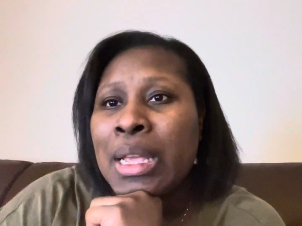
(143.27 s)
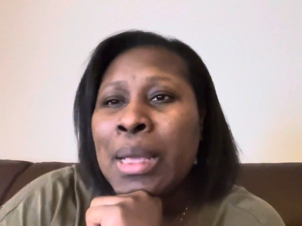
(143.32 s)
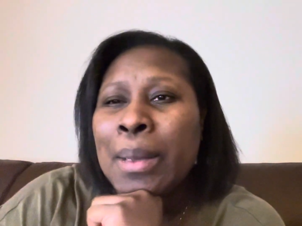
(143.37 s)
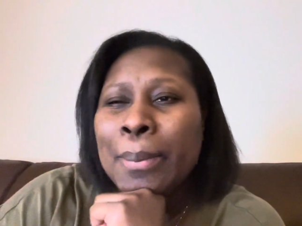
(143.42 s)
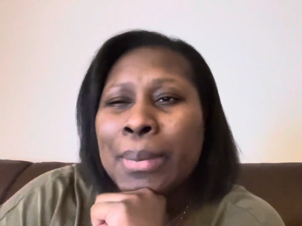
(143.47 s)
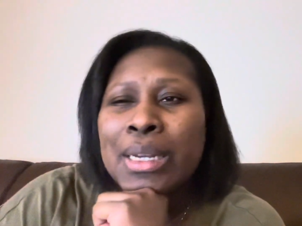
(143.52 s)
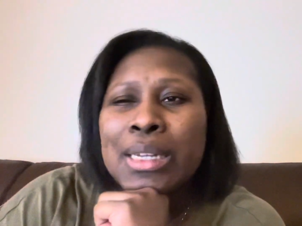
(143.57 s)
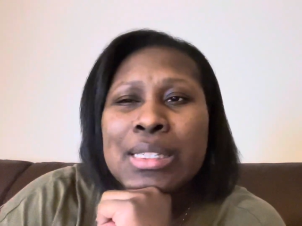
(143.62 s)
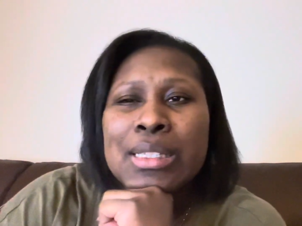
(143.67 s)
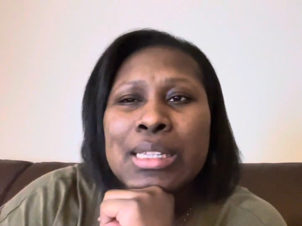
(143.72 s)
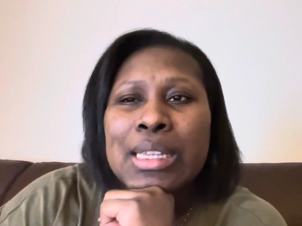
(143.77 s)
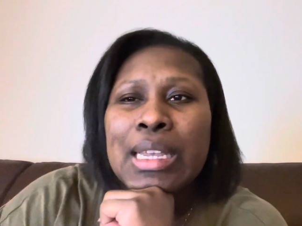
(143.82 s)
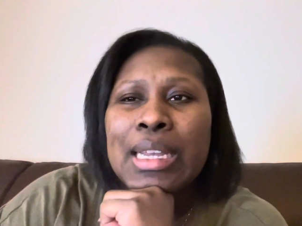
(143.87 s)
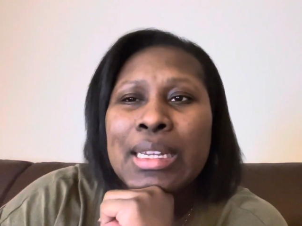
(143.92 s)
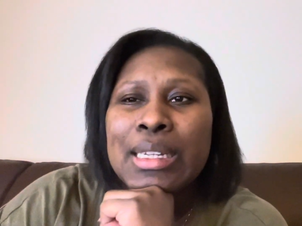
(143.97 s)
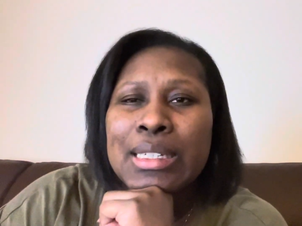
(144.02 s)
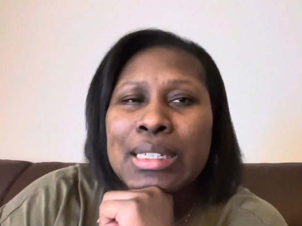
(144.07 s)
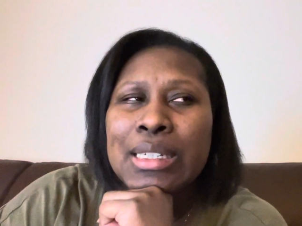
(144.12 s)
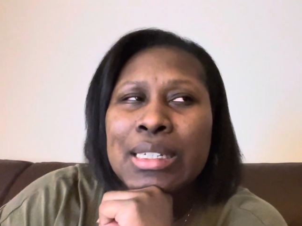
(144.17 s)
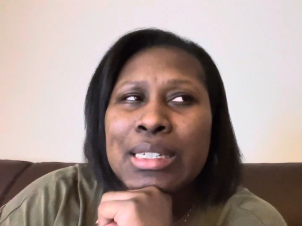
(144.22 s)
Because
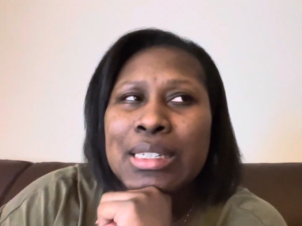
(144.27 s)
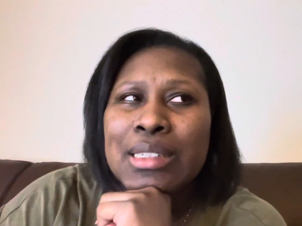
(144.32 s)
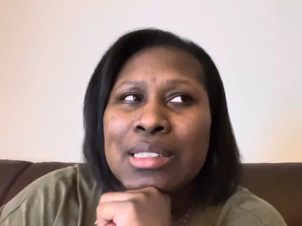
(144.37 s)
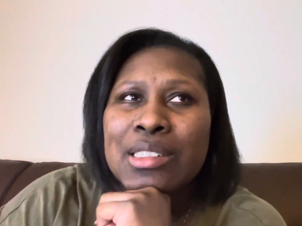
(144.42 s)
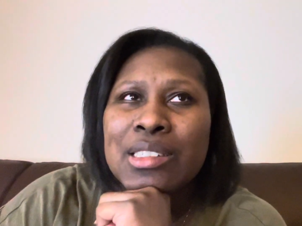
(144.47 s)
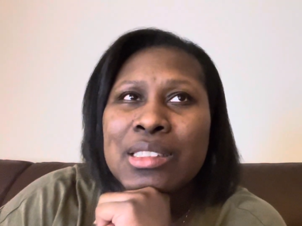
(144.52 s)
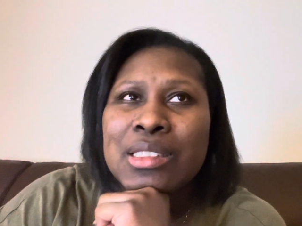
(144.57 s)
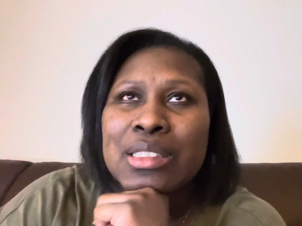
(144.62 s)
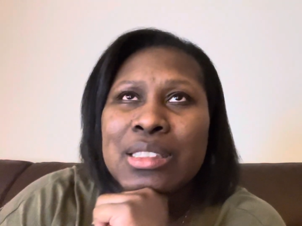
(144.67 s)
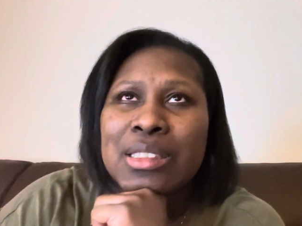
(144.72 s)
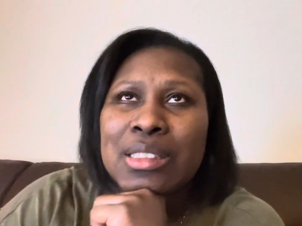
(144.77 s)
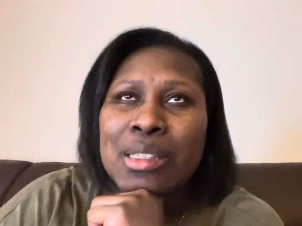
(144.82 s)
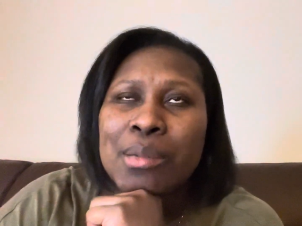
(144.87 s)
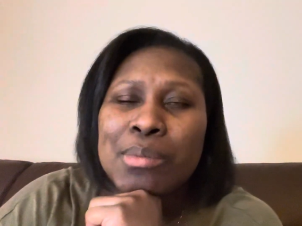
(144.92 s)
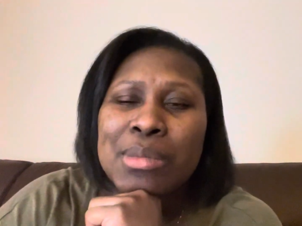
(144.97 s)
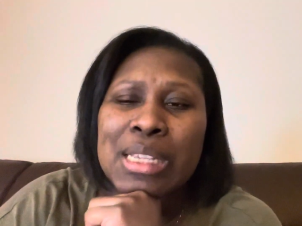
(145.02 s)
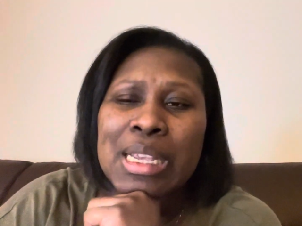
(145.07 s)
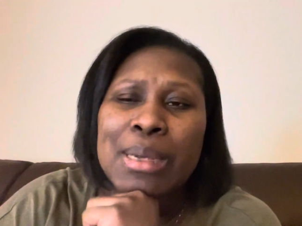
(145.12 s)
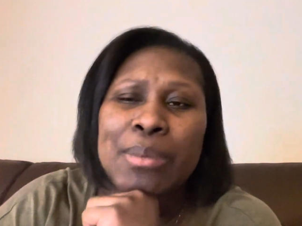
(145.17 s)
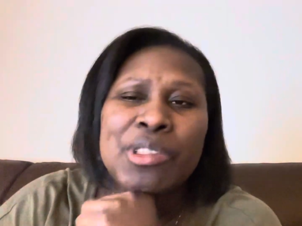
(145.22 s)
Kandi,
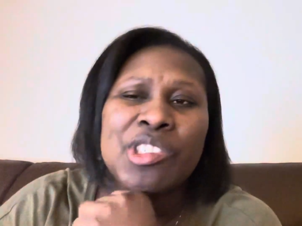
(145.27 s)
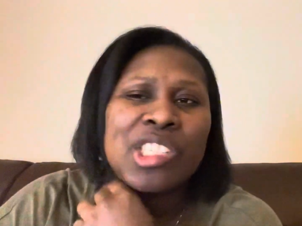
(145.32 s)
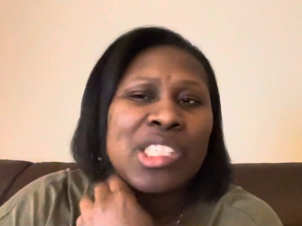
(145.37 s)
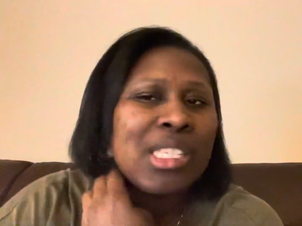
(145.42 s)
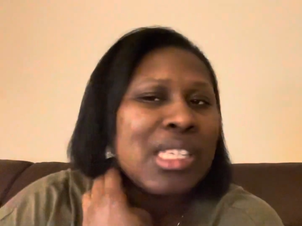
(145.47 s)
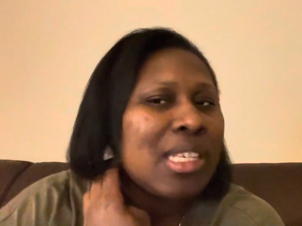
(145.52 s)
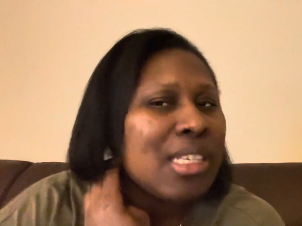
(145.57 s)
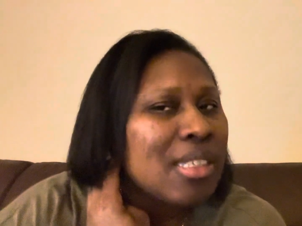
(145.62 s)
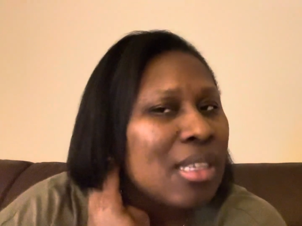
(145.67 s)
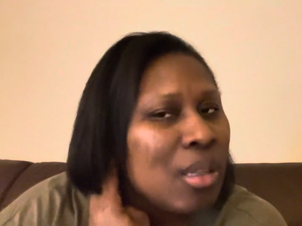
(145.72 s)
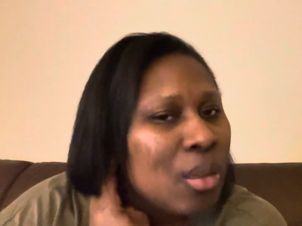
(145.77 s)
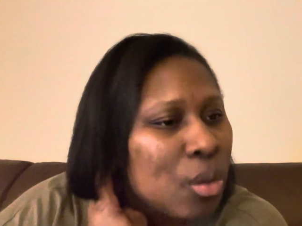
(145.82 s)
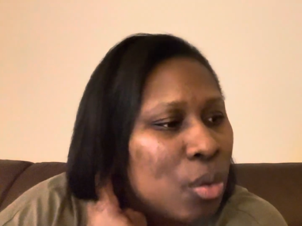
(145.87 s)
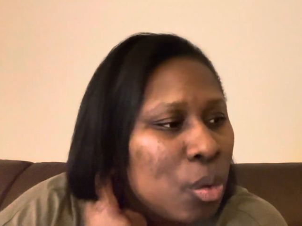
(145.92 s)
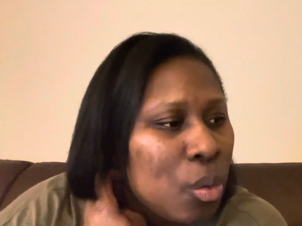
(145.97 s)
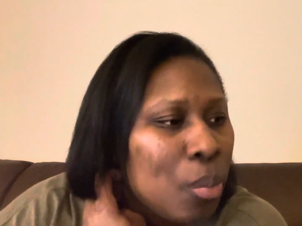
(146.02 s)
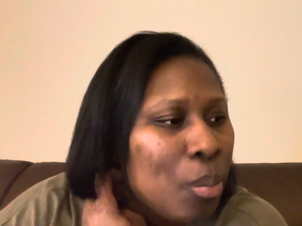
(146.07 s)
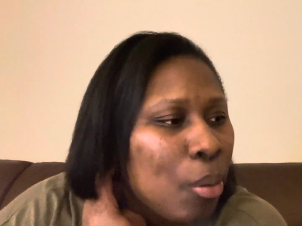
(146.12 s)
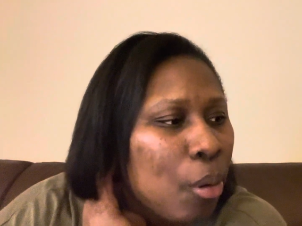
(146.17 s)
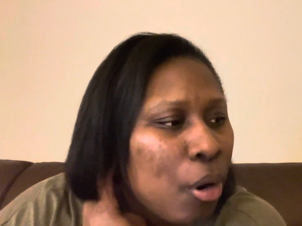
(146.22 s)
sometimes she is a
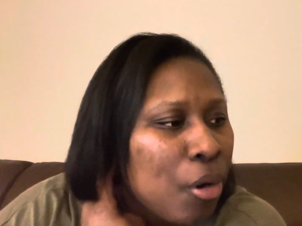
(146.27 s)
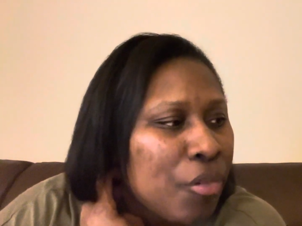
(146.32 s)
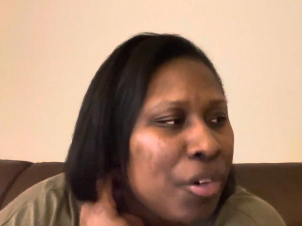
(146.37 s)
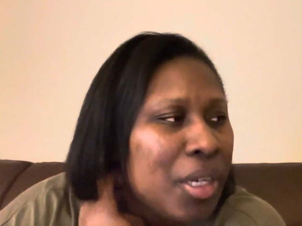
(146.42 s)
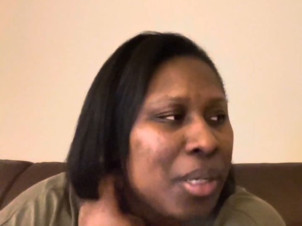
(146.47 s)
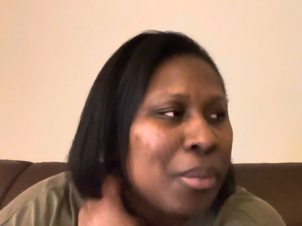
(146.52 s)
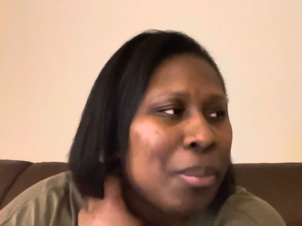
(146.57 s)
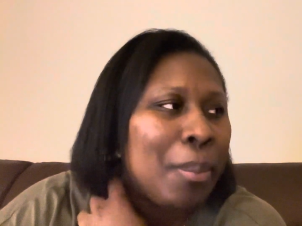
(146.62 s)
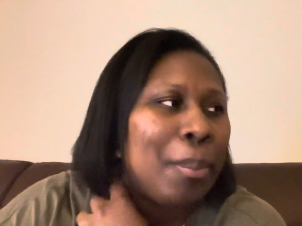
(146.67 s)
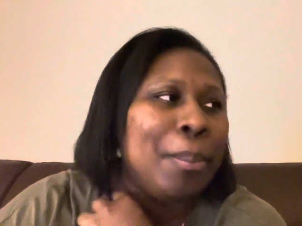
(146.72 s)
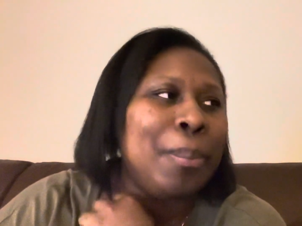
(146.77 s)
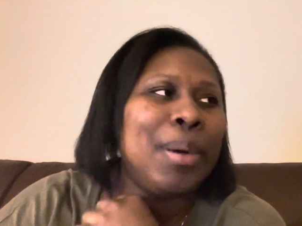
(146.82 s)
little boring,